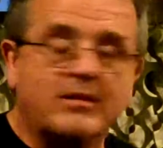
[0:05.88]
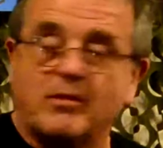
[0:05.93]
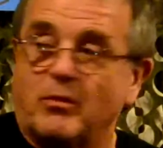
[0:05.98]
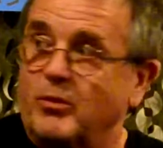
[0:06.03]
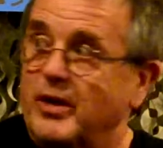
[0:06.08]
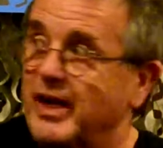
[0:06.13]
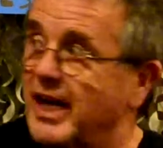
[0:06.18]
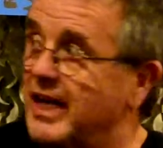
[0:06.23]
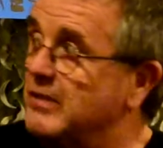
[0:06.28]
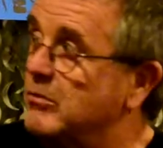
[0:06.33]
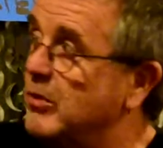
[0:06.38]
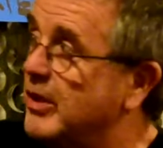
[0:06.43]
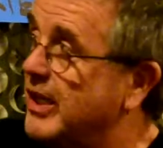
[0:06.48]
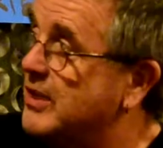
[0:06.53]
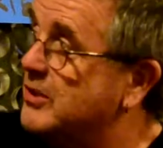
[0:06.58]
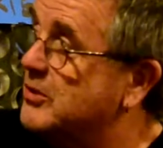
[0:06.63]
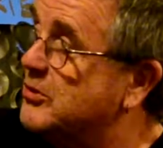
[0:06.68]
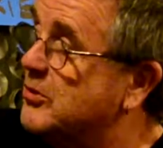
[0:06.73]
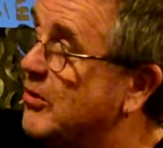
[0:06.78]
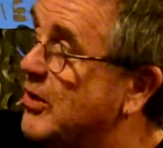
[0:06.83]
what I
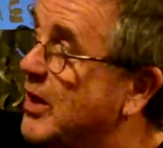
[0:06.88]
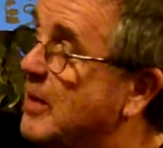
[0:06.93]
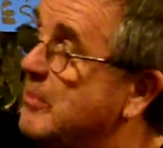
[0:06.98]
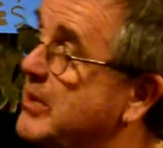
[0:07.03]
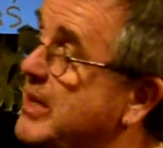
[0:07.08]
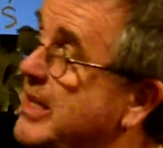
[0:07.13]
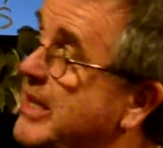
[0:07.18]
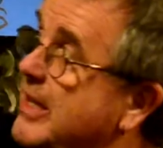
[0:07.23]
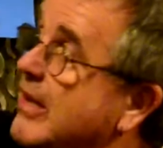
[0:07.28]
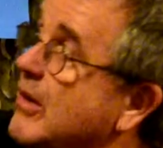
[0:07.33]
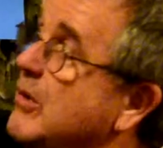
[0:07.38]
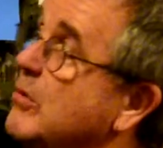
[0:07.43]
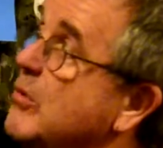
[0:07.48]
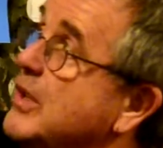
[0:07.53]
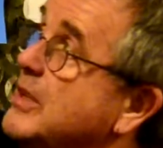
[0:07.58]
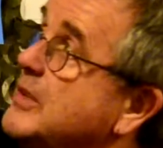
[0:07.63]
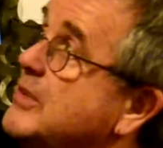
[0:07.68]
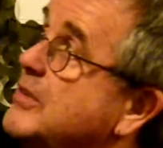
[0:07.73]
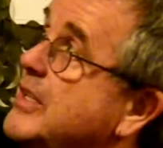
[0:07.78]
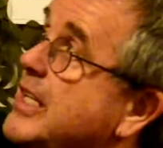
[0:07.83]
saw up here
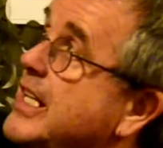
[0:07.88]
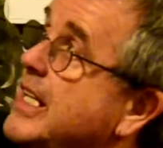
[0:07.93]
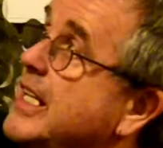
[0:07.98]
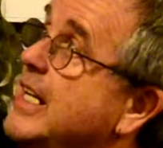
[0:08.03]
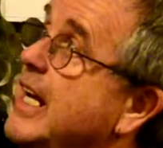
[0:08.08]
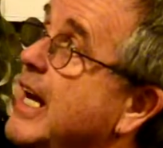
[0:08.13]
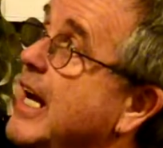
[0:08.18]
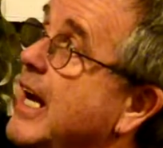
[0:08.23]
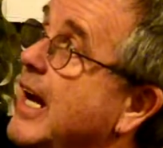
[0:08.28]
was the